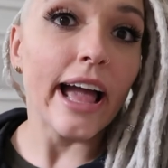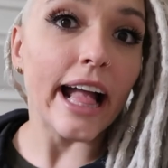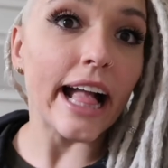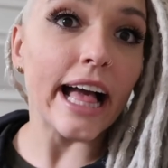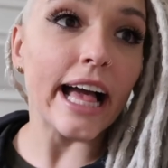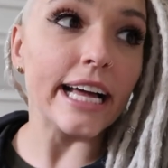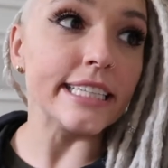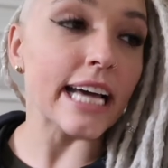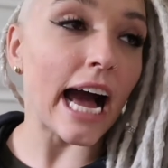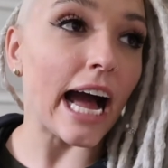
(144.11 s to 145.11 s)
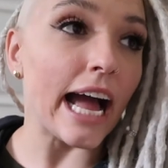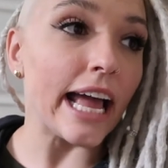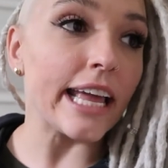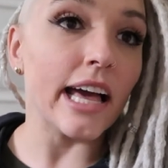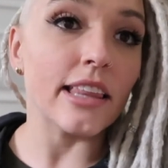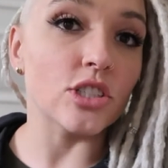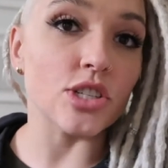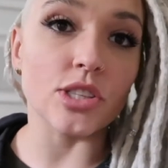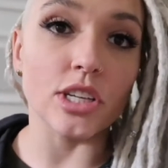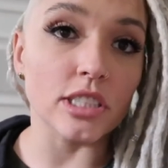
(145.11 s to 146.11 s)
And I
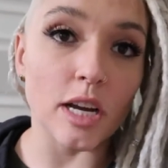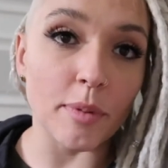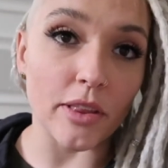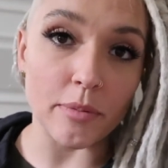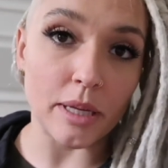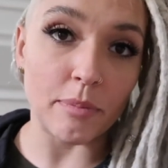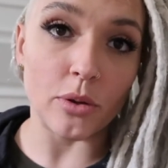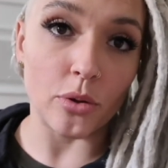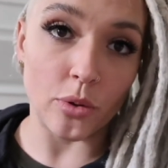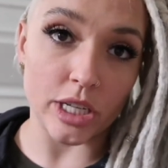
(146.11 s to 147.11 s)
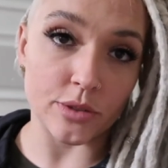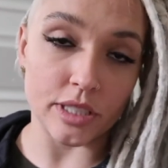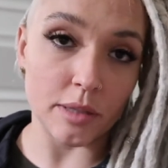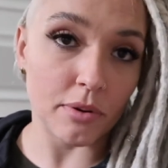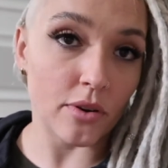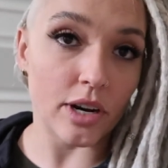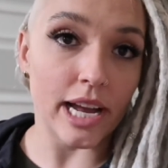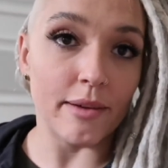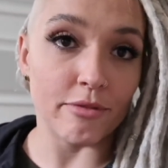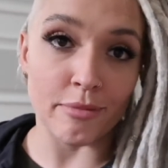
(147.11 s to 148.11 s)
just looked up other people who are doing the
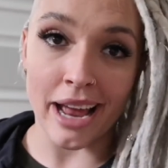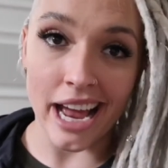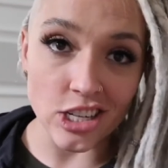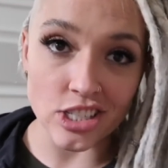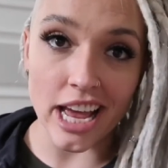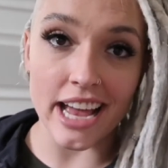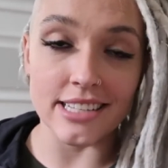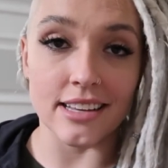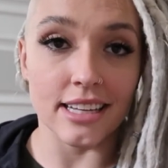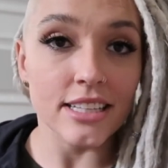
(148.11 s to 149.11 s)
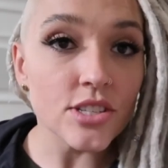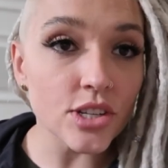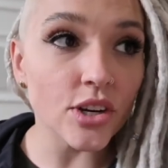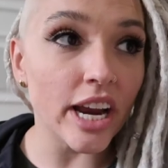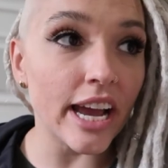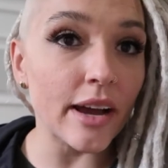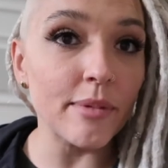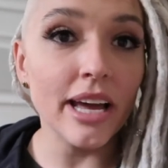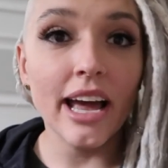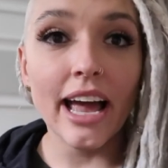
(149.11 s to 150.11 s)
program from hashtags on
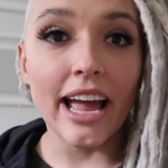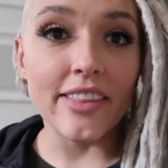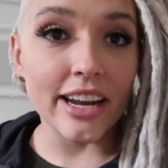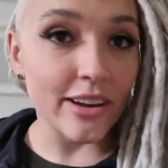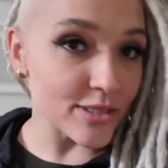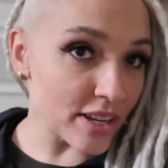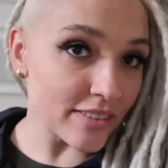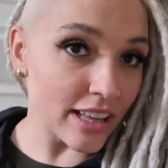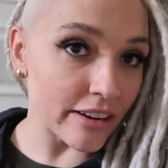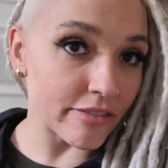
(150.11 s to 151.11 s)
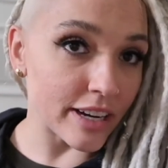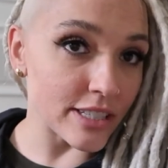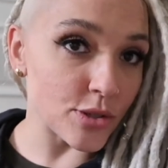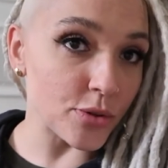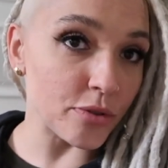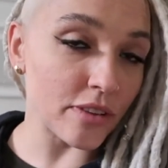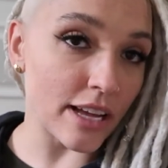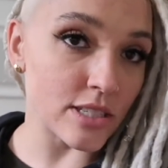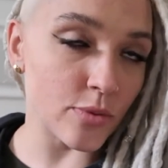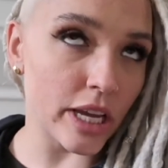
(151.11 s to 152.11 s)
Instagram. And then I also have a lot of friends who've
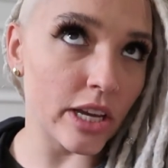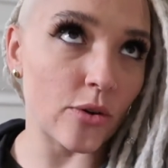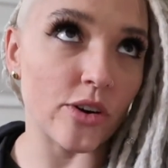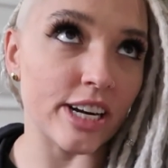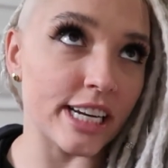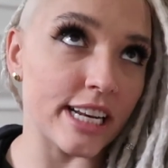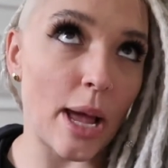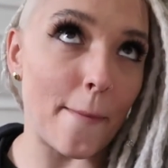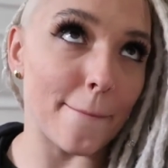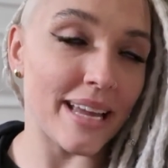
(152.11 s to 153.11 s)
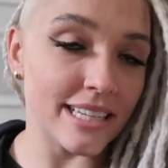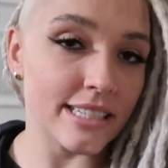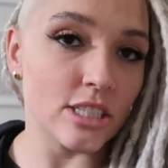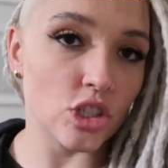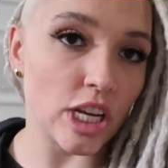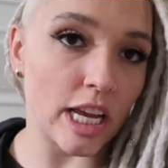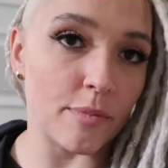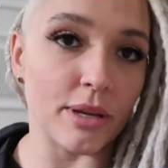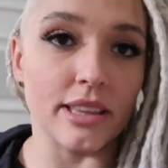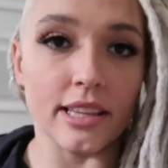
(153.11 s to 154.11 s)
lost weight or are in amazing
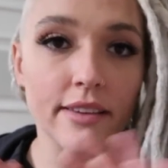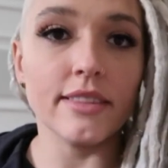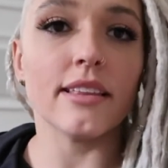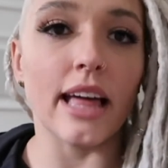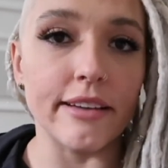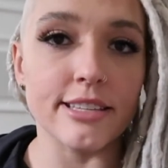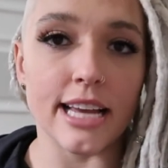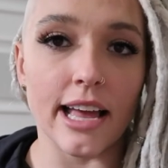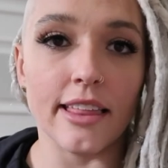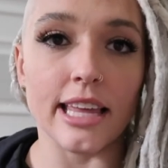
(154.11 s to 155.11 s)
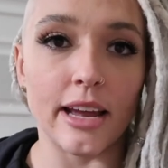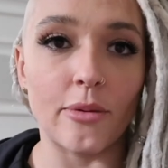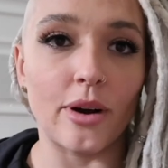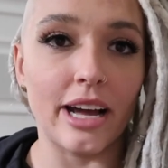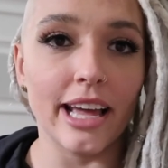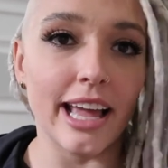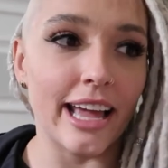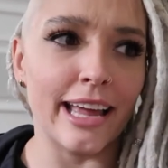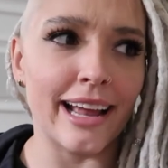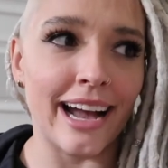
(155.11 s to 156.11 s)
shape and live the lifestyle that I want.
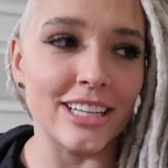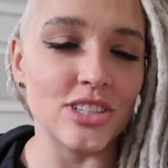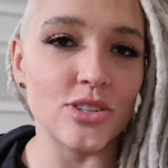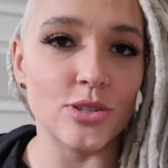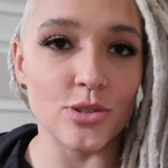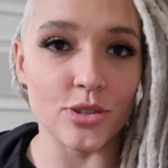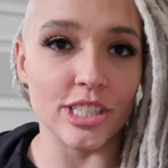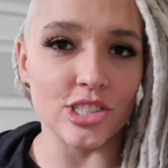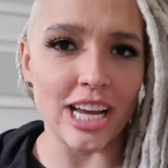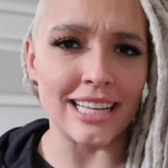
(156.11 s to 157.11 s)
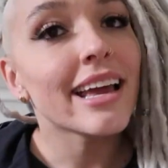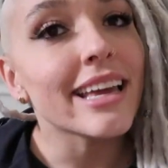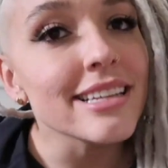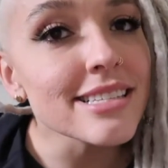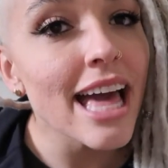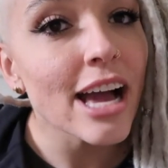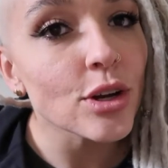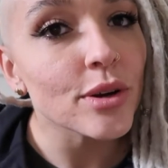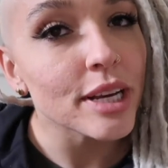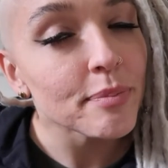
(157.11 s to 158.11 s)
And I just use screenshots. Is that
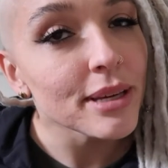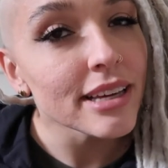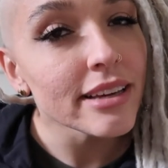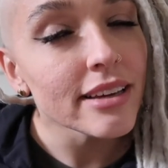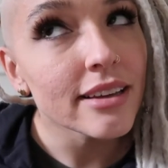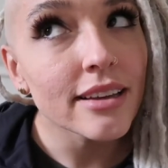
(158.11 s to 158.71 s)
creepy?